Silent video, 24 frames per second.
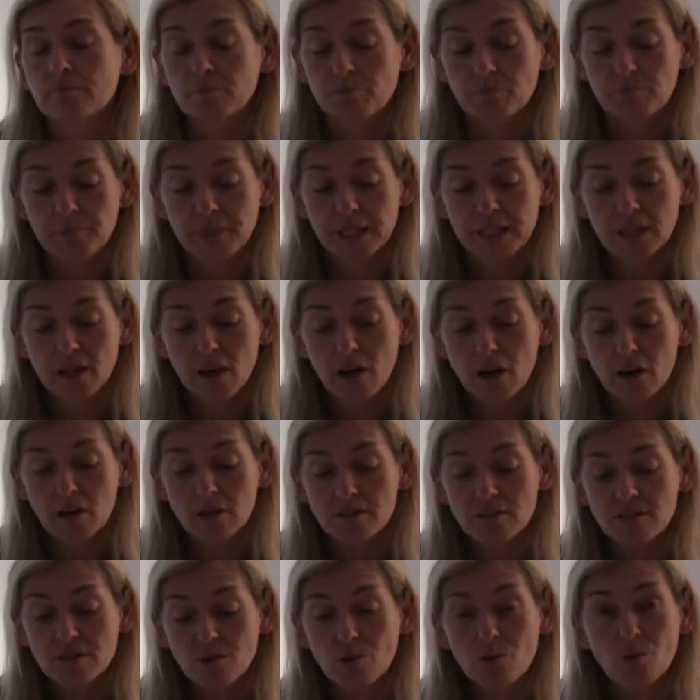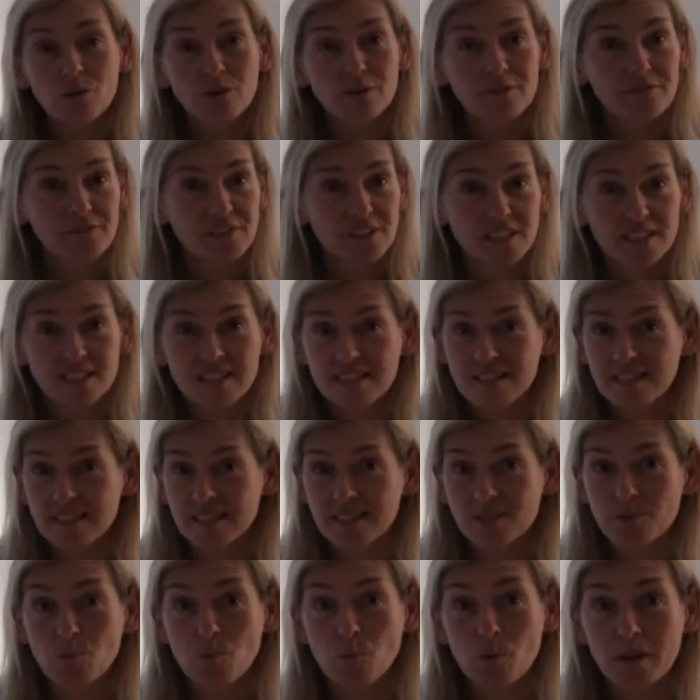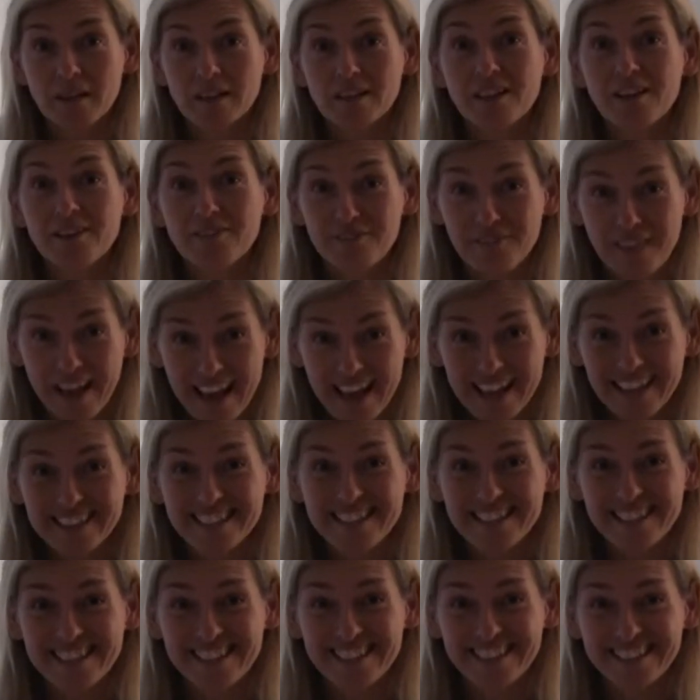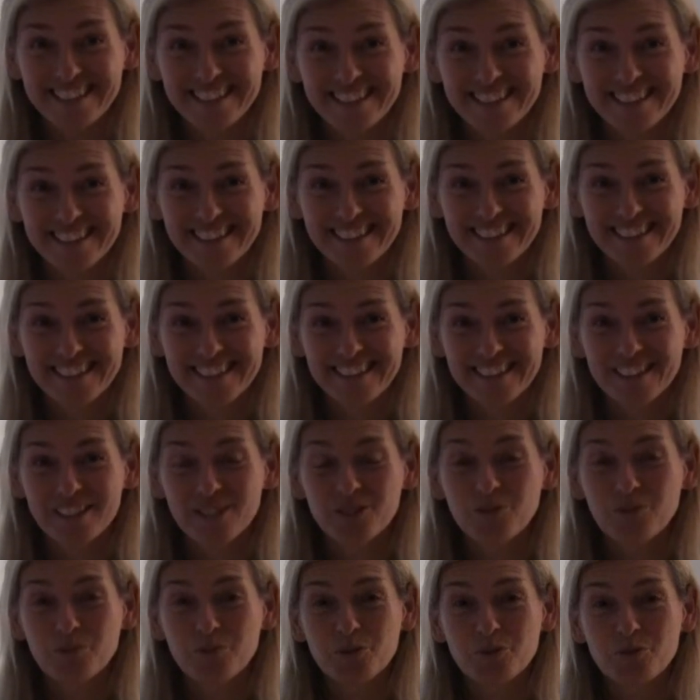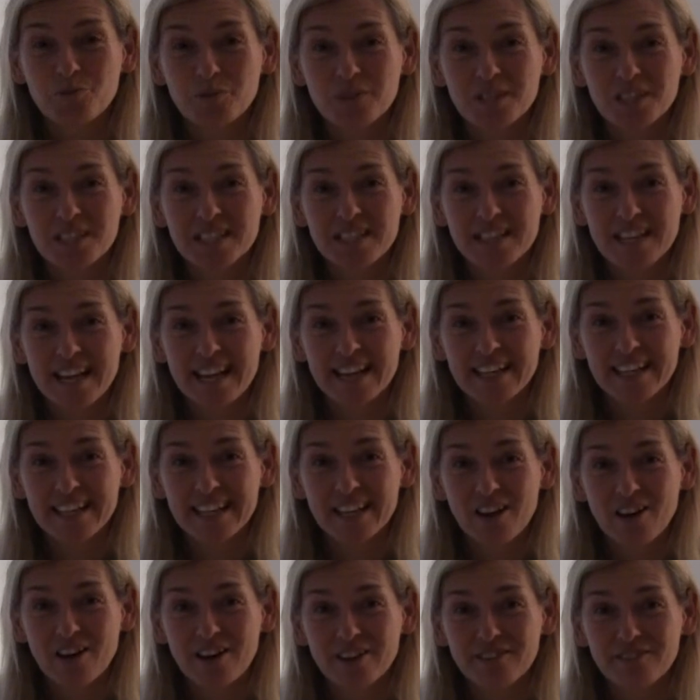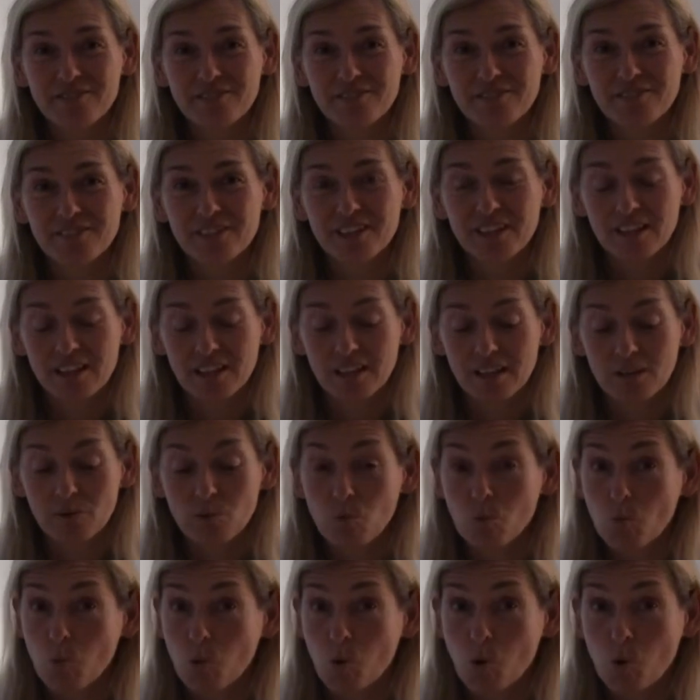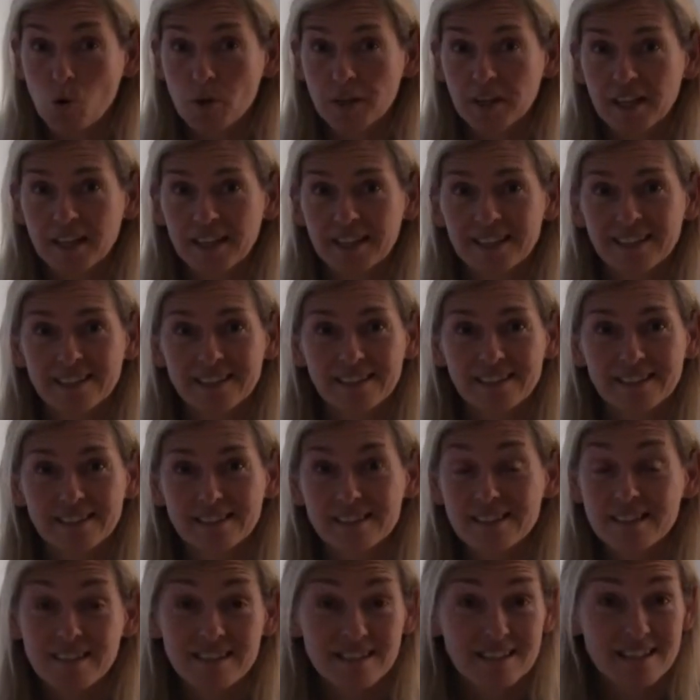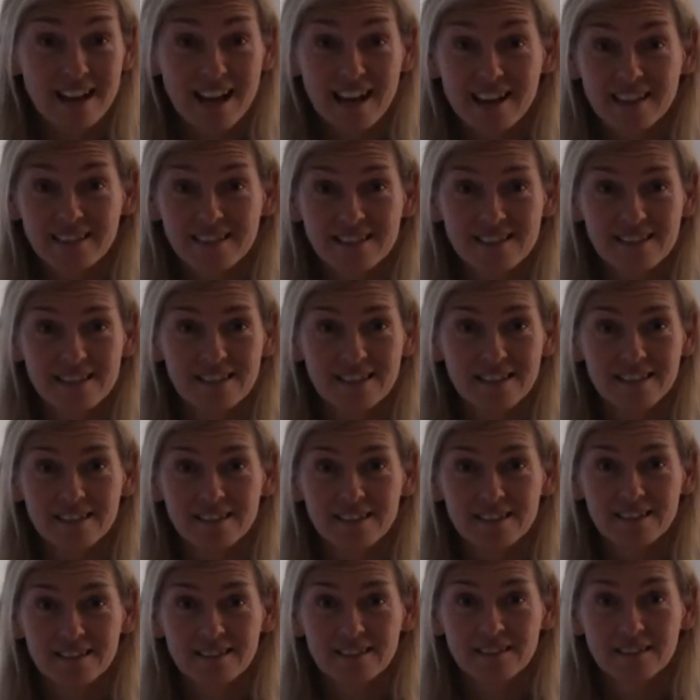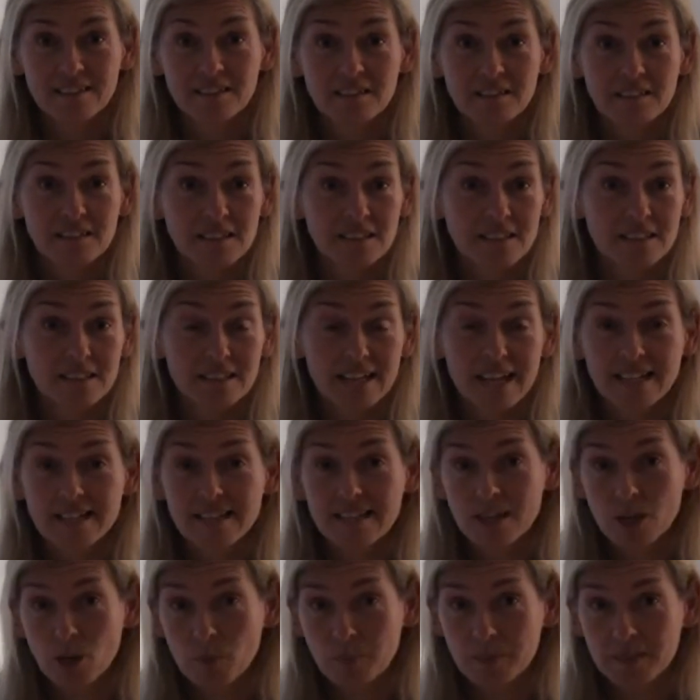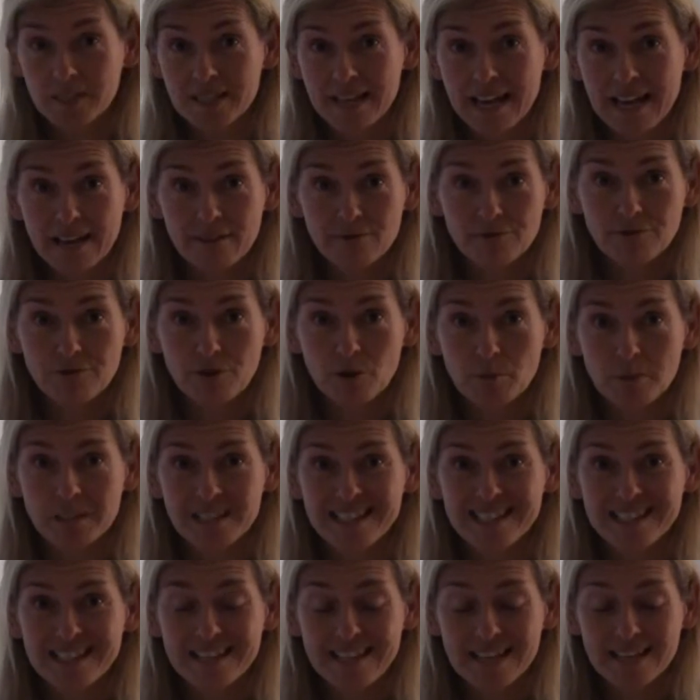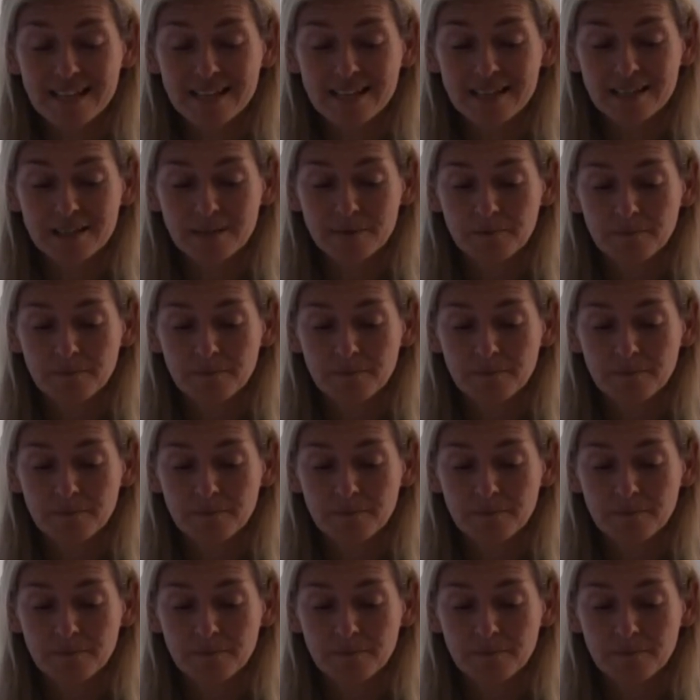because all of these things will affect your movement in daily life. Walking, standing, getting up and down from a seat,